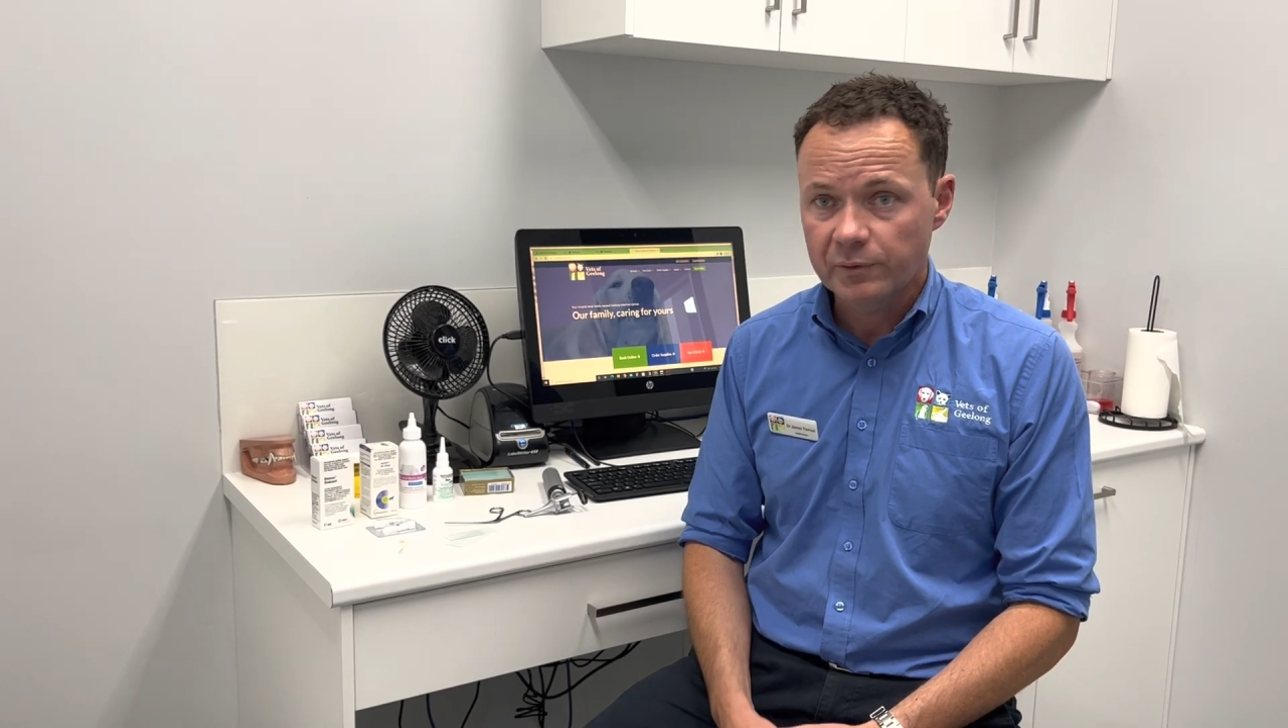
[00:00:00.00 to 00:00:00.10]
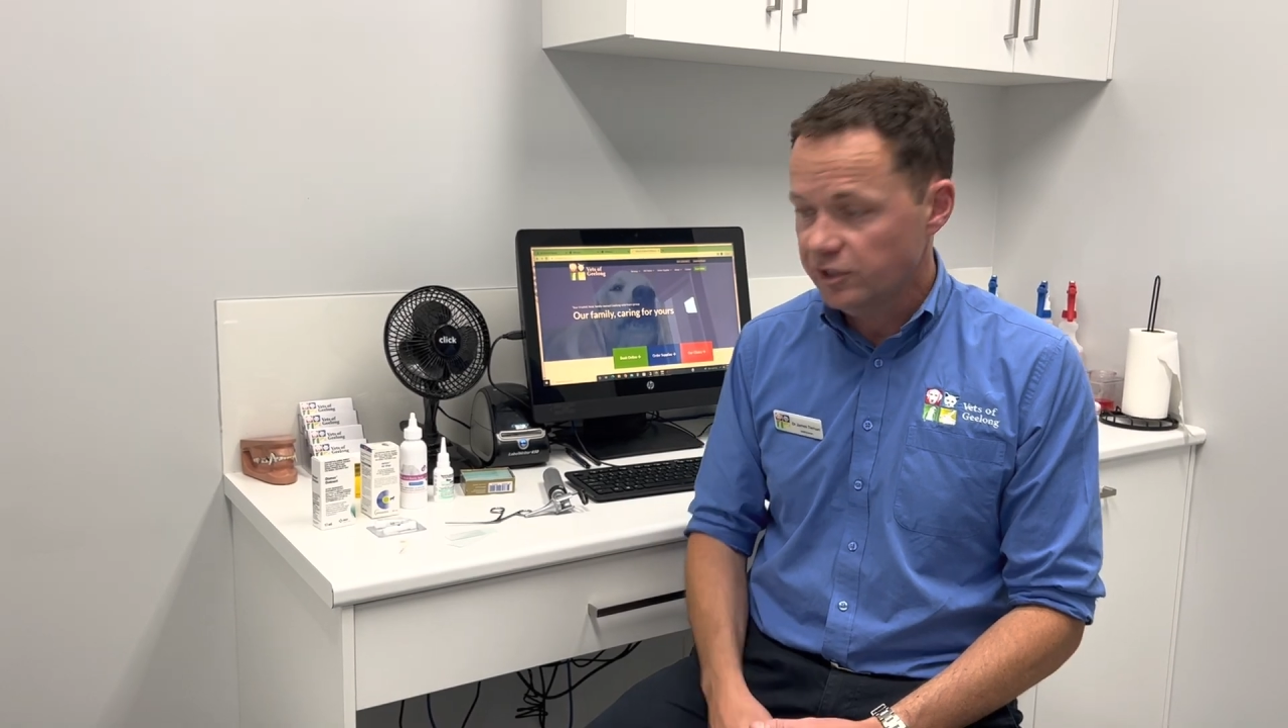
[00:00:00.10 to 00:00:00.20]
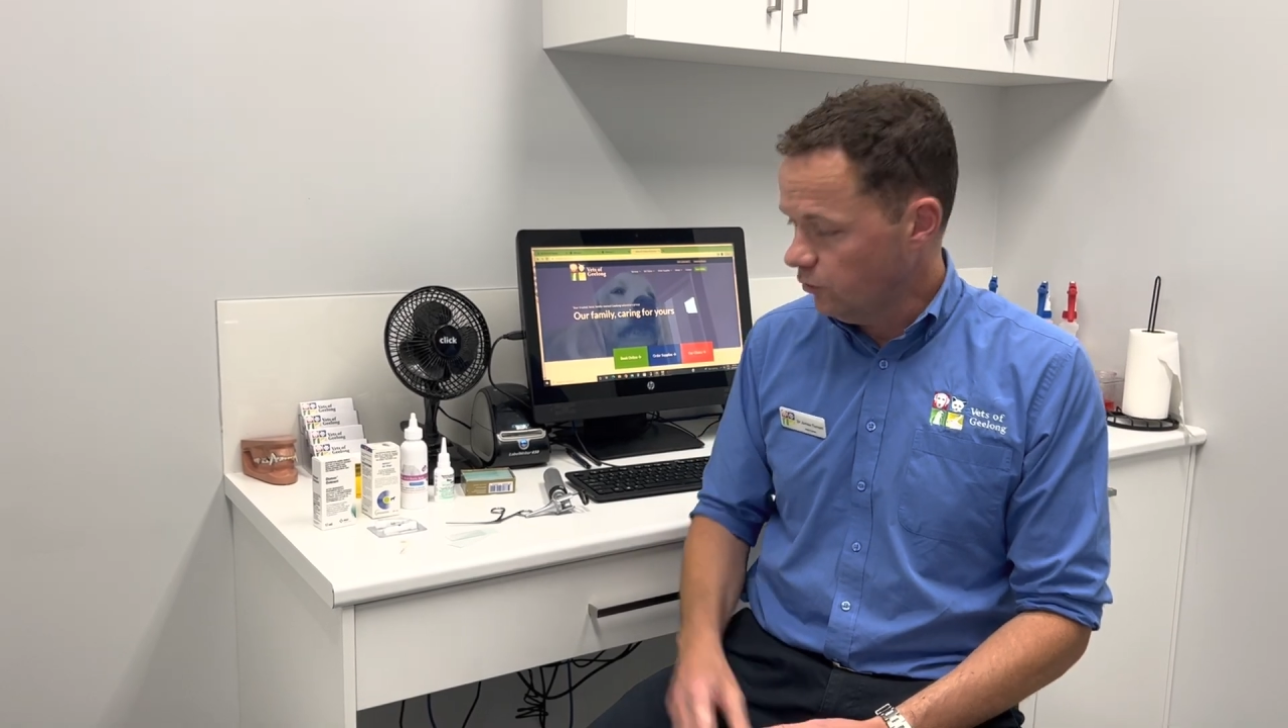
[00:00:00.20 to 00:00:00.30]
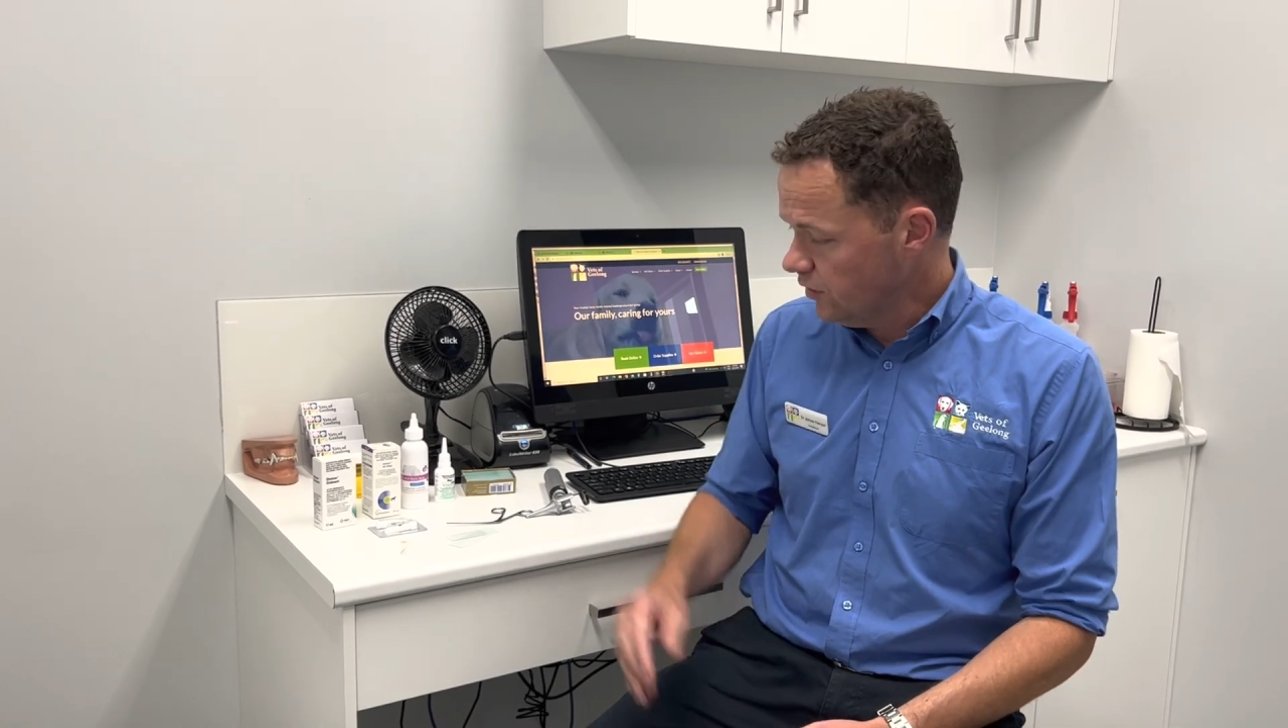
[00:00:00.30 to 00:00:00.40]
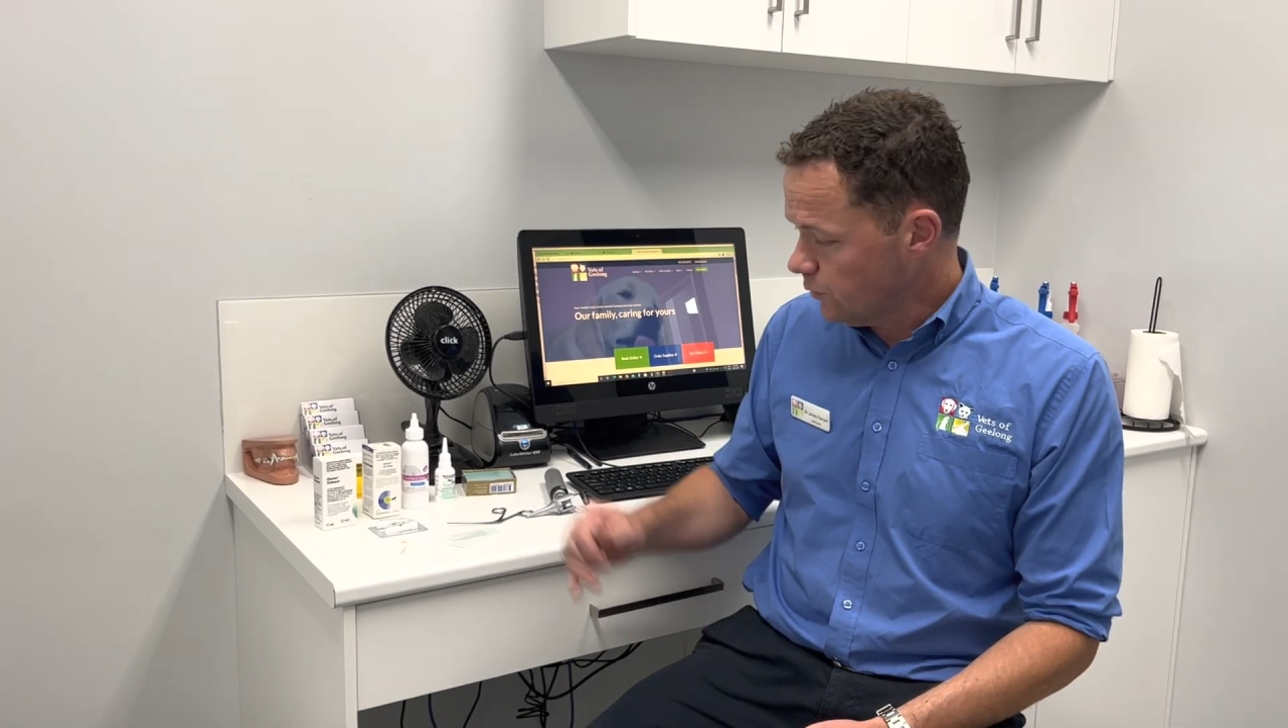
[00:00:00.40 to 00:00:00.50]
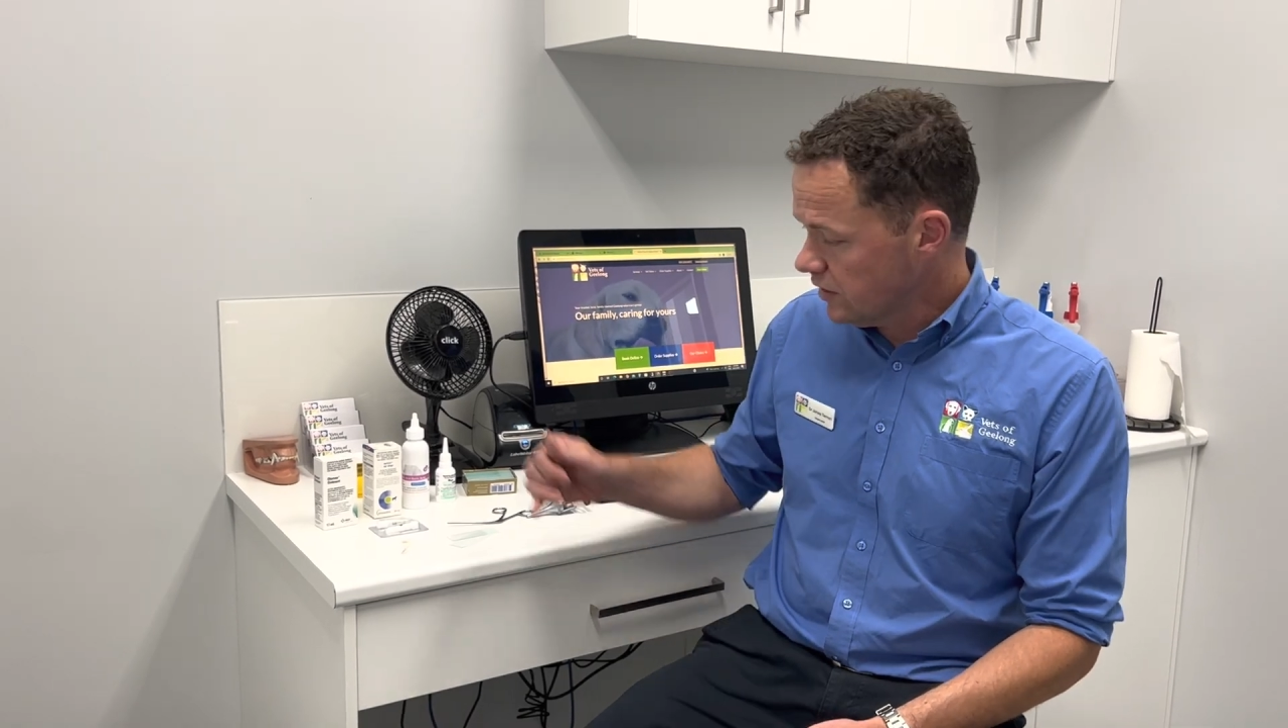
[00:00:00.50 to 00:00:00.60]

do is once